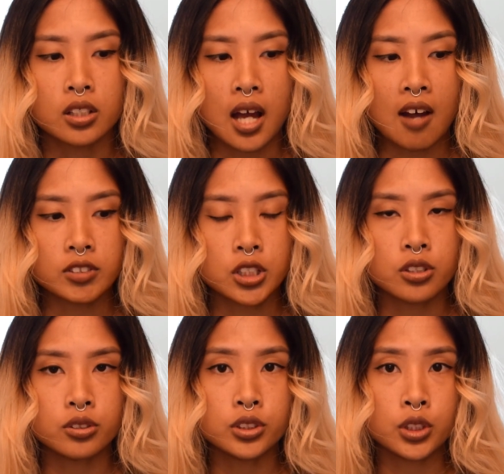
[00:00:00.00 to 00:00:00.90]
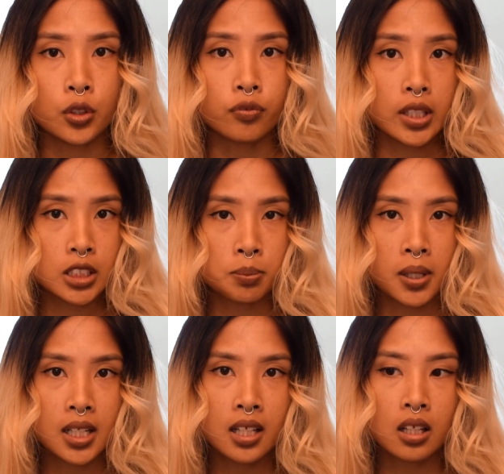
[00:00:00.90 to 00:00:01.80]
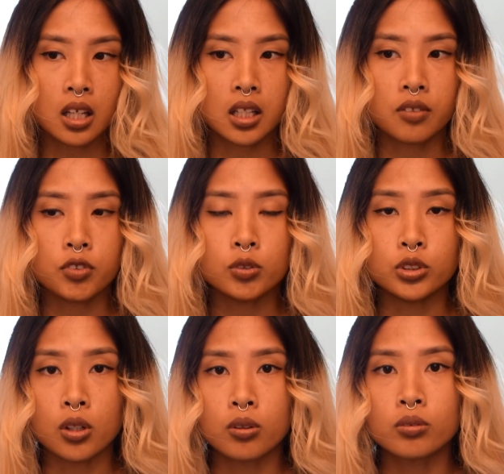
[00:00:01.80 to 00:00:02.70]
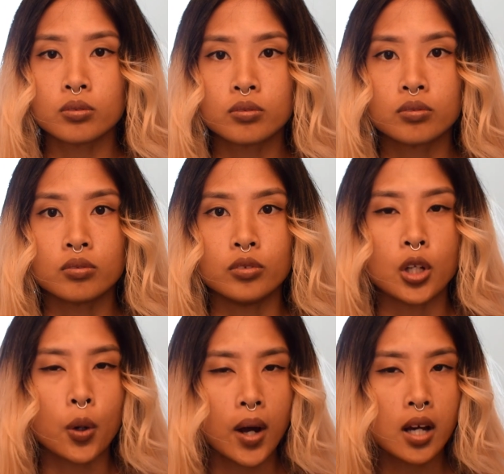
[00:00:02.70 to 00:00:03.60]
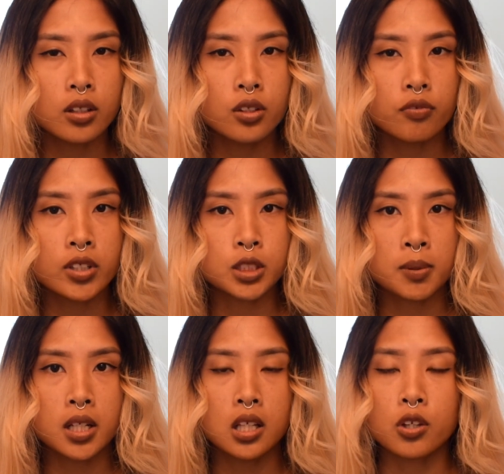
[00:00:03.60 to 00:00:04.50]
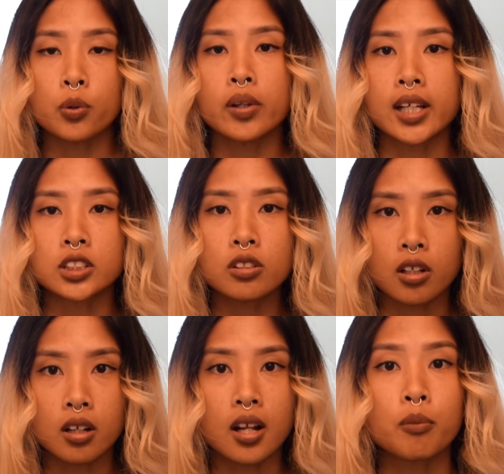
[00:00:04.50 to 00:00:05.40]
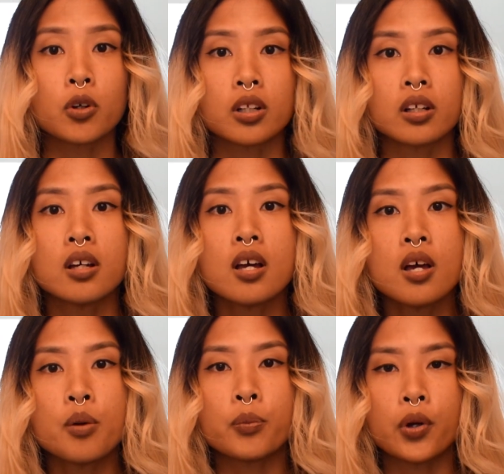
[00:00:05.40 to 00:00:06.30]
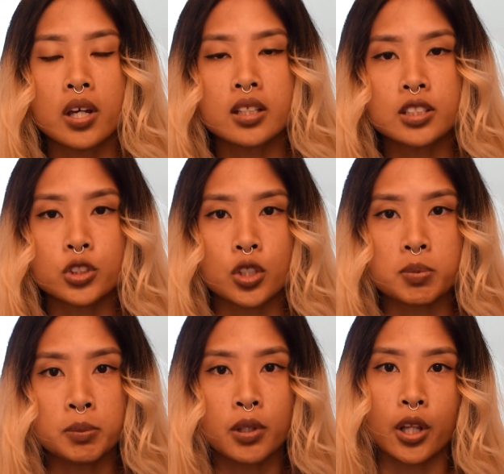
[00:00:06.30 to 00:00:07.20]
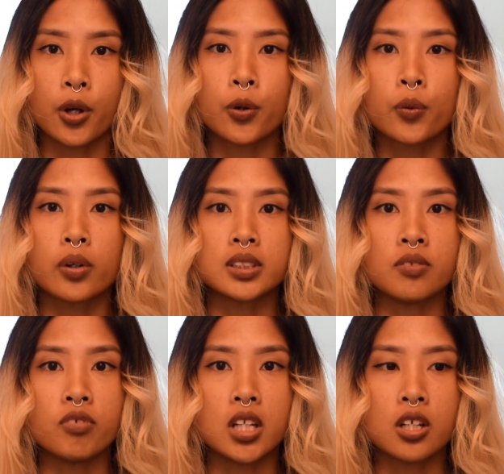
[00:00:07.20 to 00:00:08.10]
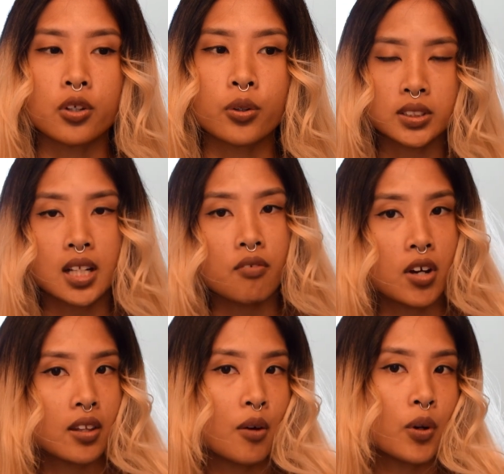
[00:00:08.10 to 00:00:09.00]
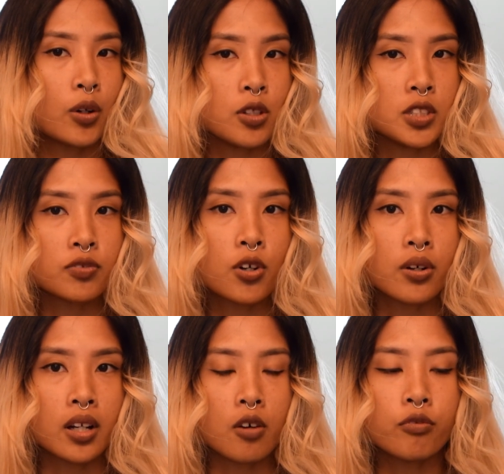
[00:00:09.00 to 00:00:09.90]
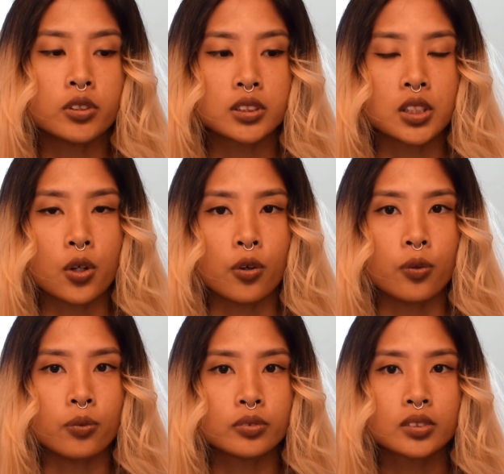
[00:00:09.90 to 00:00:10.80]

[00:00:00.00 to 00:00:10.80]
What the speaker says: have to do French braiding. And if you don't know how to do French braiding and you would like to learn, I'm gonna put in the description below some videos that I found that were useful and helpful. So